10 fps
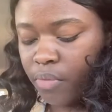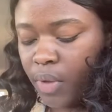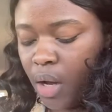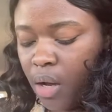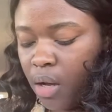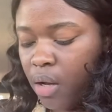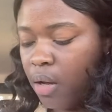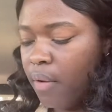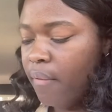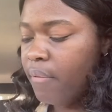
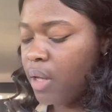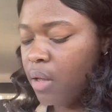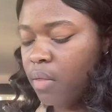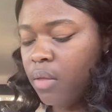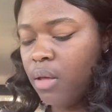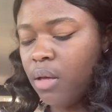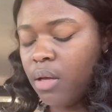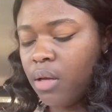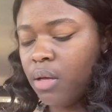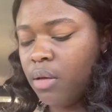of the
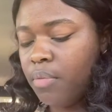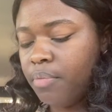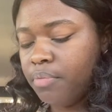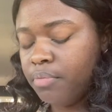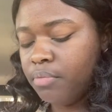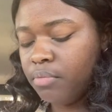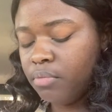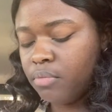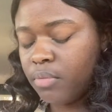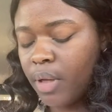um
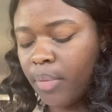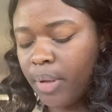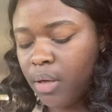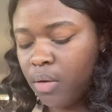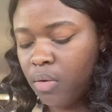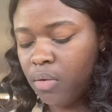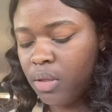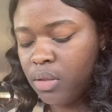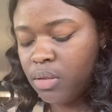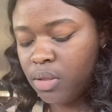how am I gonna hold
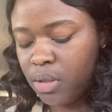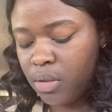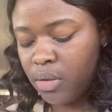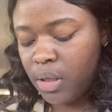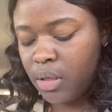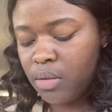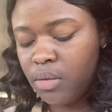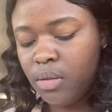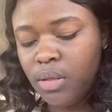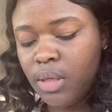this to show you guys?
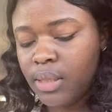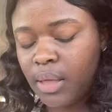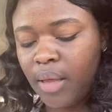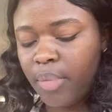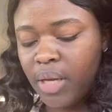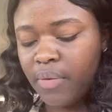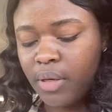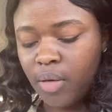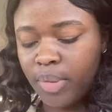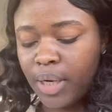It's not that big of a
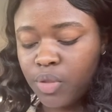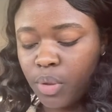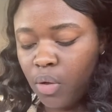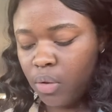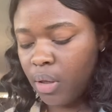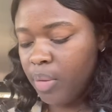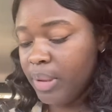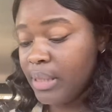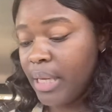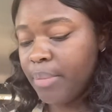deal, but I just want to hold it all up at
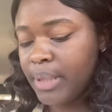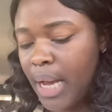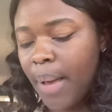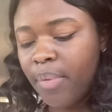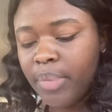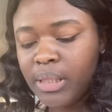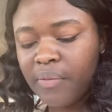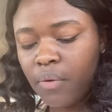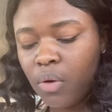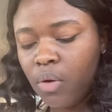the same time and be
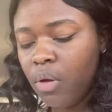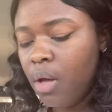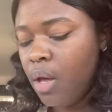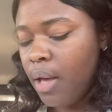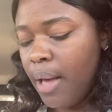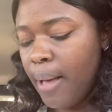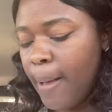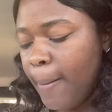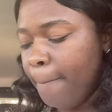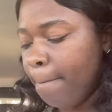difficult.
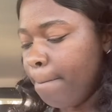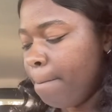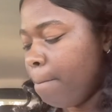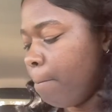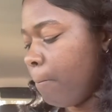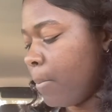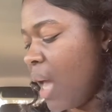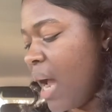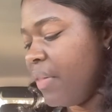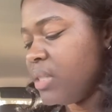um
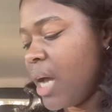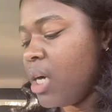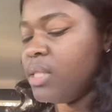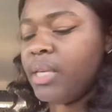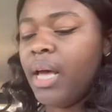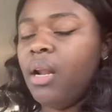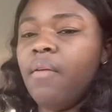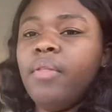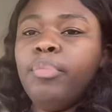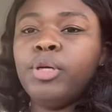I got the entire set
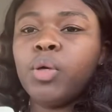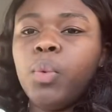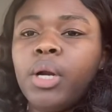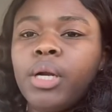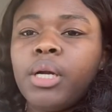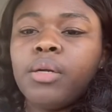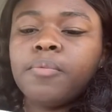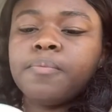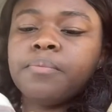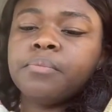of the Pure Wonder,
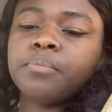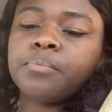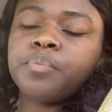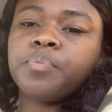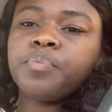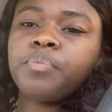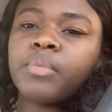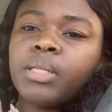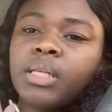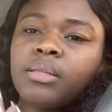
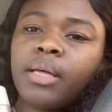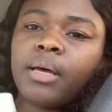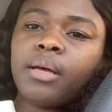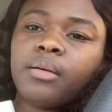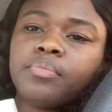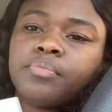like that.